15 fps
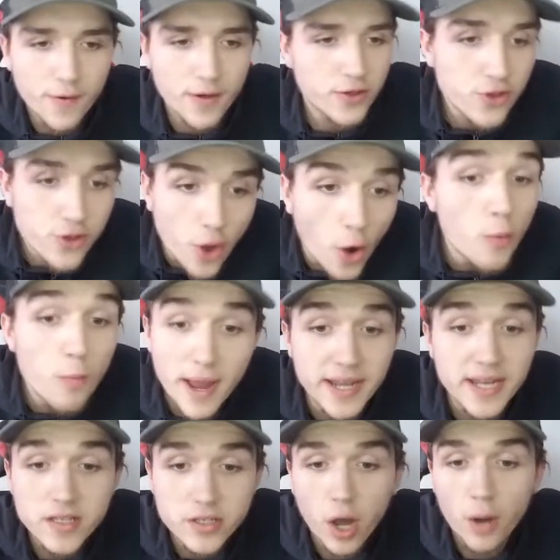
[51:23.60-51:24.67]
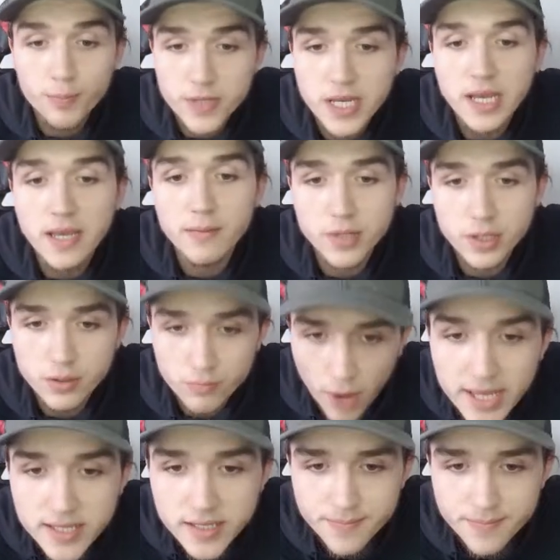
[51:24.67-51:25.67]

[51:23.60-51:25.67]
so many top teams. Right.